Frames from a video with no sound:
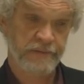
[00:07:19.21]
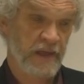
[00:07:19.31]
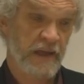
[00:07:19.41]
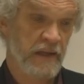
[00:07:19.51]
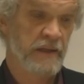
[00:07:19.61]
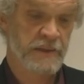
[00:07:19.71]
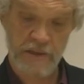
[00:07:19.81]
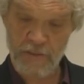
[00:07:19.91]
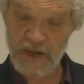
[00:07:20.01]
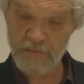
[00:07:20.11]
That
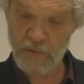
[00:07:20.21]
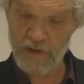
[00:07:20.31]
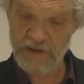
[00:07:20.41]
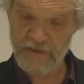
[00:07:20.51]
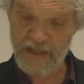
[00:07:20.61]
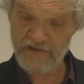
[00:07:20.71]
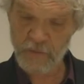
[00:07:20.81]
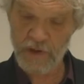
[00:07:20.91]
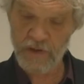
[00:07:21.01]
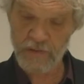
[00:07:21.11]
is the main point, and
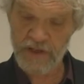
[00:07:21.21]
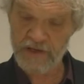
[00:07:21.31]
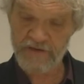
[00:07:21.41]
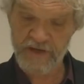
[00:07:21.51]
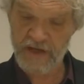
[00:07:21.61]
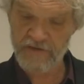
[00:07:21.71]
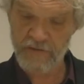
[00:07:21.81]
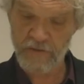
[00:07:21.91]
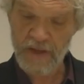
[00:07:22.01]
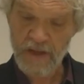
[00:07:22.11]
that's where you needed to get
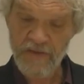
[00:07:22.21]
to.